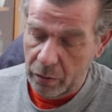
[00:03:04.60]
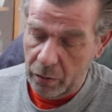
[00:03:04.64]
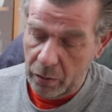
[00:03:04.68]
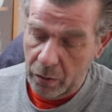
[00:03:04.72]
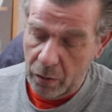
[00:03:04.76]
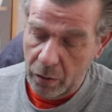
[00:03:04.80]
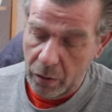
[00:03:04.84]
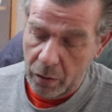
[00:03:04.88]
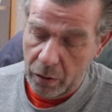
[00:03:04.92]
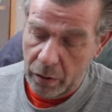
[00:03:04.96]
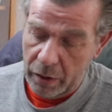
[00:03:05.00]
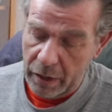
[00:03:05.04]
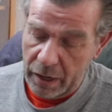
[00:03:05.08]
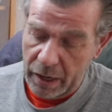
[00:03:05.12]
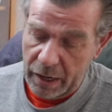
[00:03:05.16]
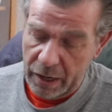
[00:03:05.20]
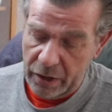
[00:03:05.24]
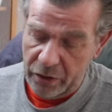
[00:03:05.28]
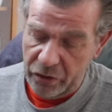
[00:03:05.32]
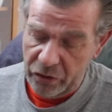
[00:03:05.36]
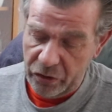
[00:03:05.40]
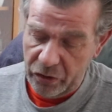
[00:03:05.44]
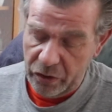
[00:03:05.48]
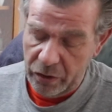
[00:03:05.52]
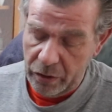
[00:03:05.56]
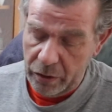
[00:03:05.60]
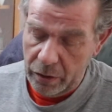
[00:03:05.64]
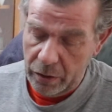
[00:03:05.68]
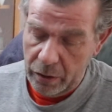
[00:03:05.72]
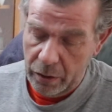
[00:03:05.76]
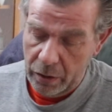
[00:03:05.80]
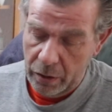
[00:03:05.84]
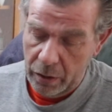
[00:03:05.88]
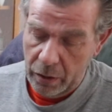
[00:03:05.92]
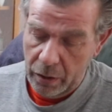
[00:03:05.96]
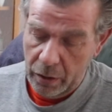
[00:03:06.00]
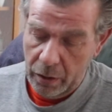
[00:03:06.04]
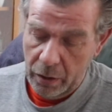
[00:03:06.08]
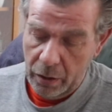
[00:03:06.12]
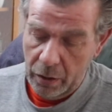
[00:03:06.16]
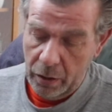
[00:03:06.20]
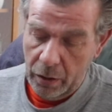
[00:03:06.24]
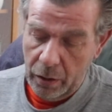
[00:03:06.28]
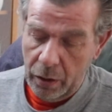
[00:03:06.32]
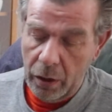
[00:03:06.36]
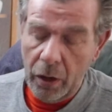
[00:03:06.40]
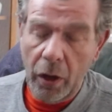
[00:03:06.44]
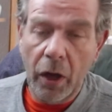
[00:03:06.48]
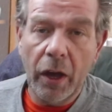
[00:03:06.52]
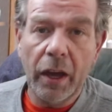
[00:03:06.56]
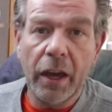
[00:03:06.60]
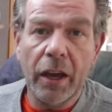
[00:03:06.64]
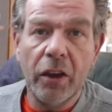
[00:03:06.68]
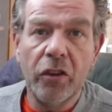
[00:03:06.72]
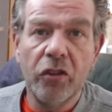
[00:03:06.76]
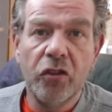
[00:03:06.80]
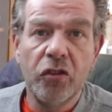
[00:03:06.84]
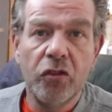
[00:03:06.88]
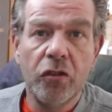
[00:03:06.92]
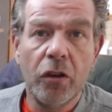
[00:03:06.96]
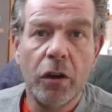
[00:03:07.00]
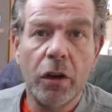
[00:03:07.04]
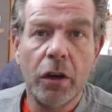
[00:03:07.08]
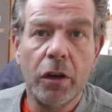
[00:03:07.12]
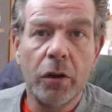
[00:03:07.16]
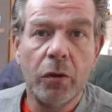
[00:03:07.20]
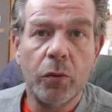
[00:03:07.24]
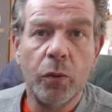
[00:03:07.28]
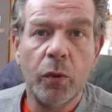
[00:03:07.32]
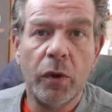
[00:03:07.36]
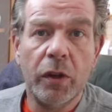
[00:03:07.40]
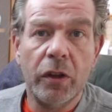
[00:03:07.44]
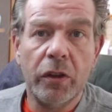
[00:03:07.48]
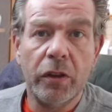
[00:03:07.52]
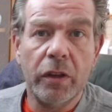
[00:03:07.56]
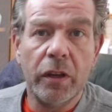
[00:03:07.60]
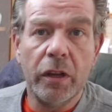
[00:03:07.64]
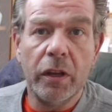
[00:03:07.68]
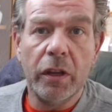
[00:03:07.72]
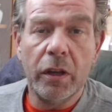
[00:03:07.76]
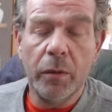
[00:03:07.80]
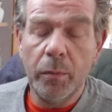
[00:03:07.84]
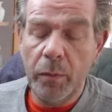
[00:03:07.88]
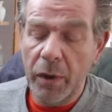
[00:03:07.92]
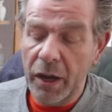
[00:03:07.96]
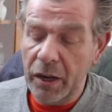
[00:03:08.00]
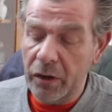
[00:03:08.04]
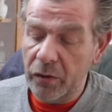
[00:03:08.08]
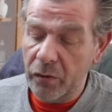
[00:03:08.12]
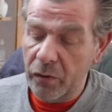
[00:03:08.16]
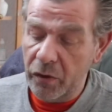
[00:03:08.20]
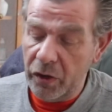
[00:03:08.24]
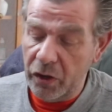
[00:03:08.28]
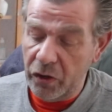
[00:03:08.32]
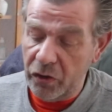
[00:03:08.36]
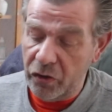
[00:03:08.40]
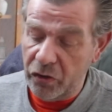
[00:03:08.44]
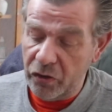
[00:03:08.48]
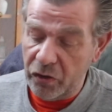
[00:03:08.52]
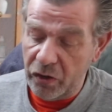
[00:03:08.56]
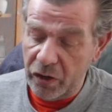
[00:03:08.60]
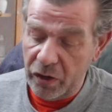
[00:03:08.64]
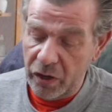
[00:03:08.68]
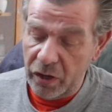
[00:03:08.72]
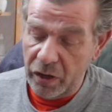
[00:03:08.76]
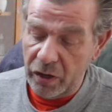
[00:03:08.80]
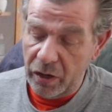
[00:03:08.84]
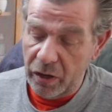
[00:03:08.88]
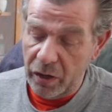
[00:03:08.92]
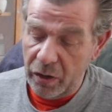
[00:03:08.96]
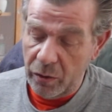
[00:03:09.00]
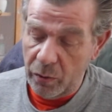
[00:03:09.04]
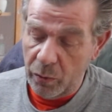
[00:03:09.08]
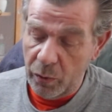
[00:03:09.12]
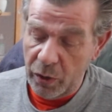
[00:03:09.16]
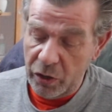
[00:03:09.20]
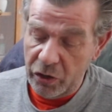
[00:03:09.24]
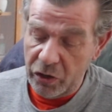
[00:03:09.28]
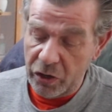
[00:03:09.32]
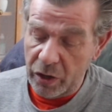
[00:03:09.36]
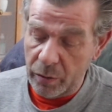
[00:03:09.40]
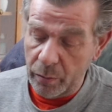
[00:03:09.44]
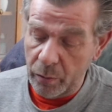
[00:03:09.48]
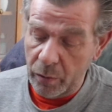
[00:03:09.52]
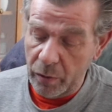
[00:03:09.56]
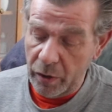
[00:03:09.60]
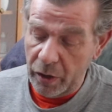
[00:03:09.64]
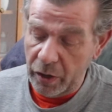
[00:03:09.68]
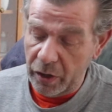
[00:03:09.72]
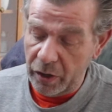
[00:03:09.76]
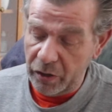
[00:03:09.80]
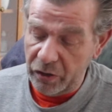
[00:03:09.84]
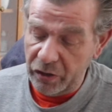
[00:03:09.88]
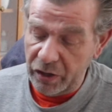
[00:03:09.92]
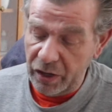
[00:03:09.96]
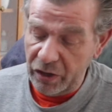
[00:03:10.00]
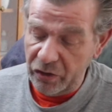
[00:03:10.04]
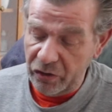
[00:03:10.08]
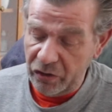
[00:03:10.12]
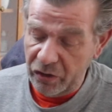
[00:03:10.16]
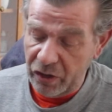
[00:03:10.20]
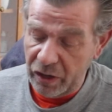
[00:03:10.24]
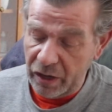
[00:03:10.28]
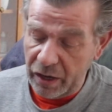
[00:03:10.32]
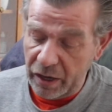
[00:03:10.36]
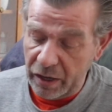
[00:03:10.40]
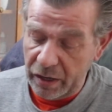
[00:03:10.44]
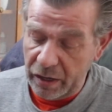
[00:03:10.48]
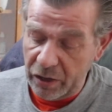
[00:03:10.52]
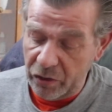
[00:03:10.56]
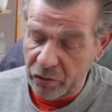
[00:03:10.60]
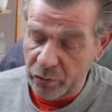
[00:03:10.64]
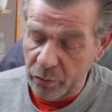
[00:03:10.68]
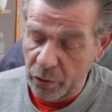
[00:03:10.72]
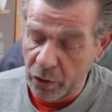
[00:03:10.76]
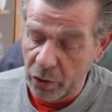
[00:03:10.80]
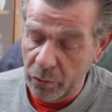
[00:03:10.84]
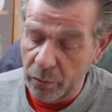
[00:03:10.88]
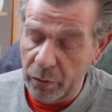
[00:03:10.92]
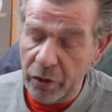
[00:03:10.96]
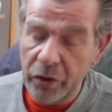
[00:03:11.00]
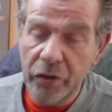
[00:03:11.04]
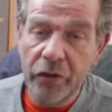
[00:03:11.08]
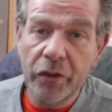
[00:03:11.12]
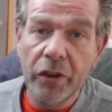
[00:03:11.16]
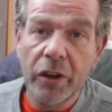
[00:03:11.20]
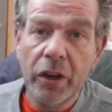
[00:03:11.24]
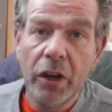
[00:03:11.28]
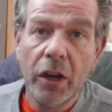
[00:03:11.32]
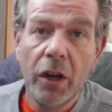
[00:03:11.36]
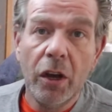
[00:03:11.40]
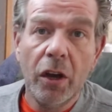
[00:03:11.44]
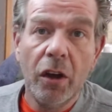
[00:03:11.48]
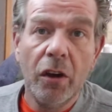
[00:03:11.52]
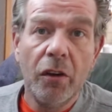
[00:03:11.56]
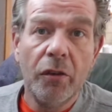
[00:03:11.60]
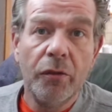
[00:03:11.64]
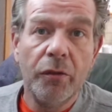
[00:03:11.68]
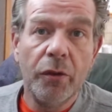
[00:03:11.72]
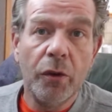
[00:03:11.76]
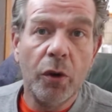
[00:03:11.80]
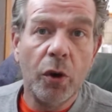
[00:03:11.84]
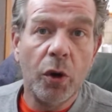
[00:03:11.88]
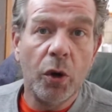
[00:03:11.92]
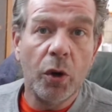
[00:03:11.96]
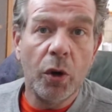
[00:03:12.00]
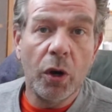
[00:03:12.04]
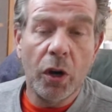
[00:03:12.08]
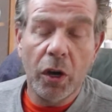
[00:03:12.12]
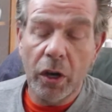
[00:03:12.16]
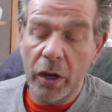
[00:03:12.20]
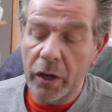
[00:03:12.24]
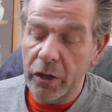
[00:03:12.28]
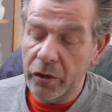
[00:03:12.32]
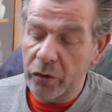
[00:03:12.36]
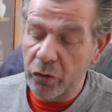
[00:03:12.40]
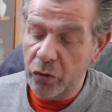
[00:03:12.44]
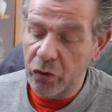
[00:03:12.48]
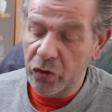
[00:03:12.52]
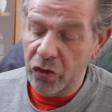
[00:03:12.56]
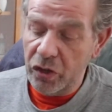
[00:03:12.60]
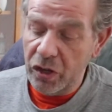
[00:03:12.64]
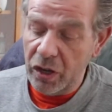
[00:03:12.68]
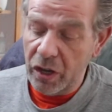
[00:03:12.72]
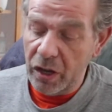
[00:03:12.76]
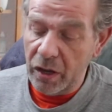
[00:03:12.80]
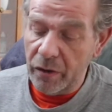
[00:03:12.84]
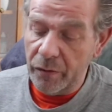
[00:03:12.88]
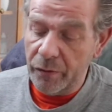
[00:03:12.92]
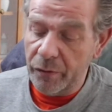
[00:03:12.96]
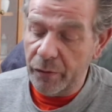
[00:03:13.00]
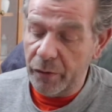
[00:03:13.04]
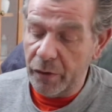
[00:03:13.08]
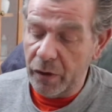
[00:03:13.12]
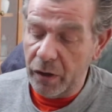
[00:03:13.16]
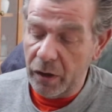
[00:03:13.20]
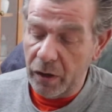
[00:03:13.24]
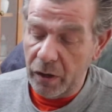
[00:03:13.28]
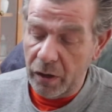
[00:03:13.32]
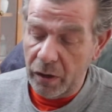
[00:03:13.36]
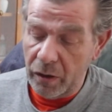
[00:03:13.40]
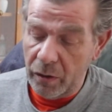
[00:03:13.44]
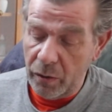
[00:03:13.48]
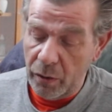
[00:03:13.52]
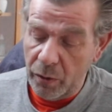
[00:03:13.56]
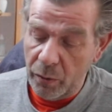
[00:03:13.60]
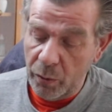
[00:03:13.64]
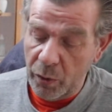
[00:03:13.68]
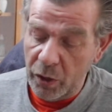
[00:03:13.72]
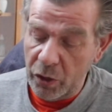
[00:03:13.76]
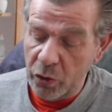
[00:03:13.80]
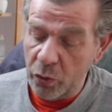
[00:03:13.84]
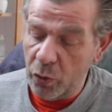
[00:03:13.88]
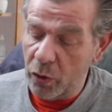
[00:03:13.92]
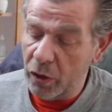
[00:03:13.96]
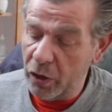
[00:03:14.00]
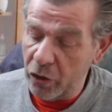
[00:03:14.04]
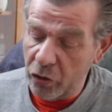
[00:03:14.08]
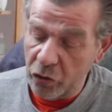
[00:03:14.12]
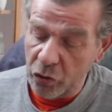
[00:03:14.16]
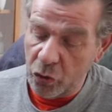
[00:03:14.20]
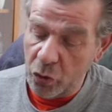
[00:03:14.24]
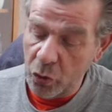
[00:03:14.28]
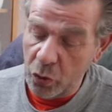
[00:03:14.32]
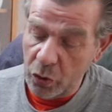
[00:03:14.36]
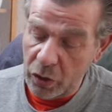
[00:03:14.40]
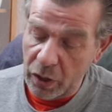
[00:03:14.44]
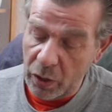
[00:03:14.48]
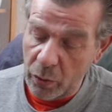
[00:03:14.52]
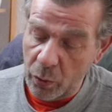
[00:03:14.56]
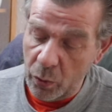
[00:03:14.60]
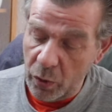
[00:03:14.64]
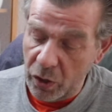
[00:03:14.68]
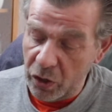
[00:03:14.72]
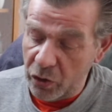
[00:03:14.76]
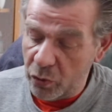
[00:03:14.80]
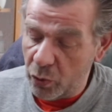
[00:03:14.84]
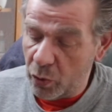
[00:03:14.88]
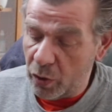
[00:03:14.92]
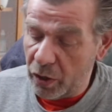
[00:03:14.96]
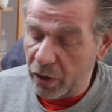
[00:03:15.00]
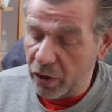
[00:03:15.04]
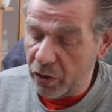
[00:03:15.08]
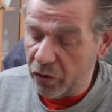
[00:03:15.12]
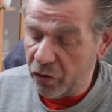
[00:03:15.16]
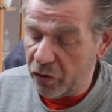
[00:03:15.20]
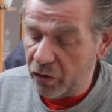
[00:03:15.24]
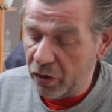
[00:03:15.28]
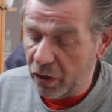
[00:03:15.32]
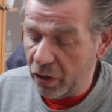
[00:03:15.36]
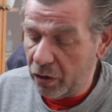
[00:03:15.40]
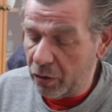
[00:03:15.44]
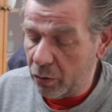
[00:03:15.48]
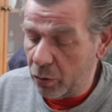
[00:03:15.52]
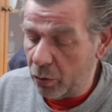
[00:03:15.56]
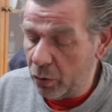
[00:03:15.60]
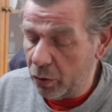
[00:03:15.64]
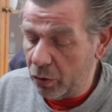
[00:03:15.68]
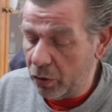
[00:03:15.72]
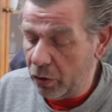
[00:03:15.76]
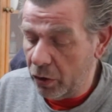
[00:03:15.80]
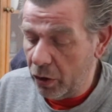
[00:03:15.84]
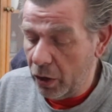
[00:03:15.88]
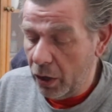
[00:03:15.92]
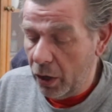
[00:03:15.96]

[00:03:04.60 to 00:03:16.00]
Oh, nice. Now I can start with the batteries which I'm testing at this moment for to see if which one is good and which one is not good.